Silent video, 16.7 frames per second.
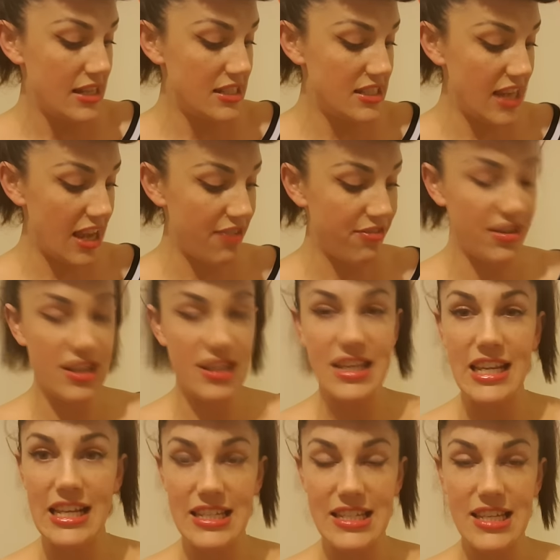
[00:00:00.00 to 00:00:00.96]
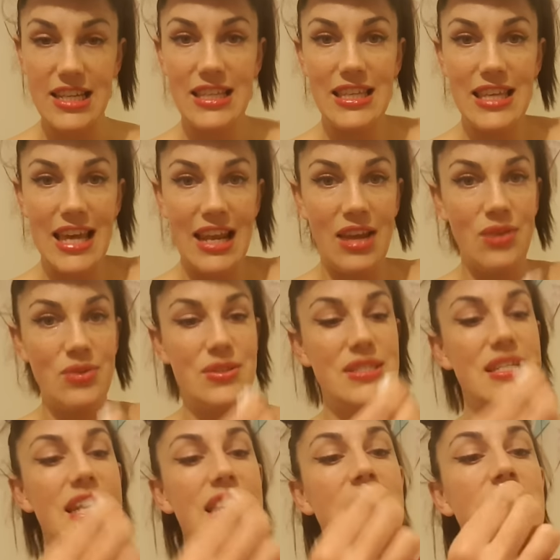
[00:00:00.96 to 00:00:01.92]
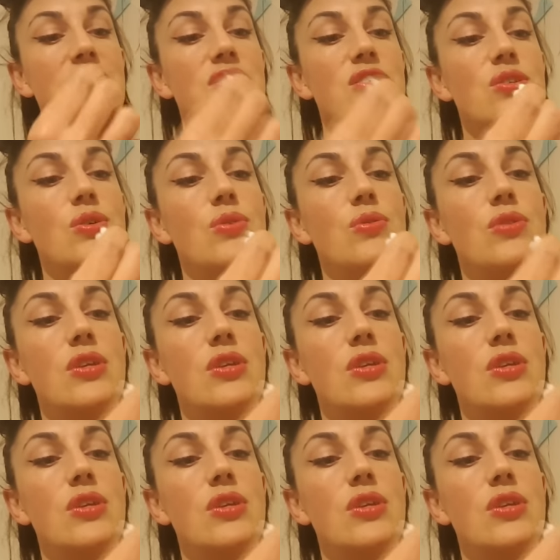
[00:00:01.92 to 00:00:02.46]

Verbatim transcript: definite nicotine yellow stain to